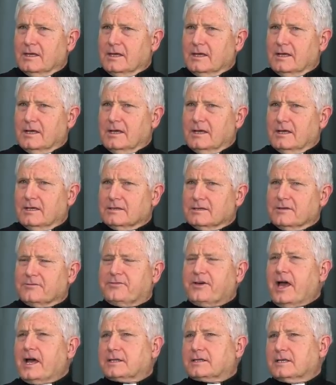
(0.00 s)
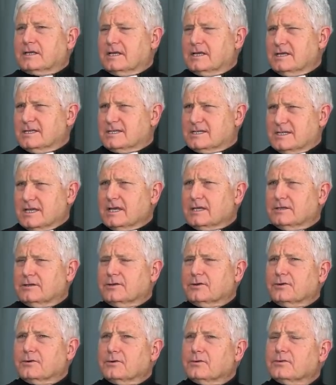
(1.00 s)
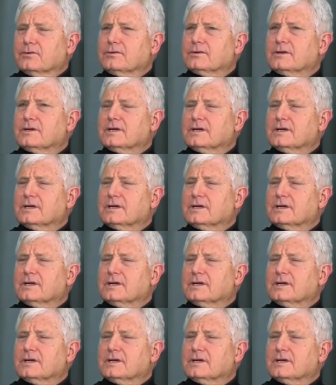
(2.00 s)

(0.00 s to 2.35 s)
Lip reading: The fact that he said, though,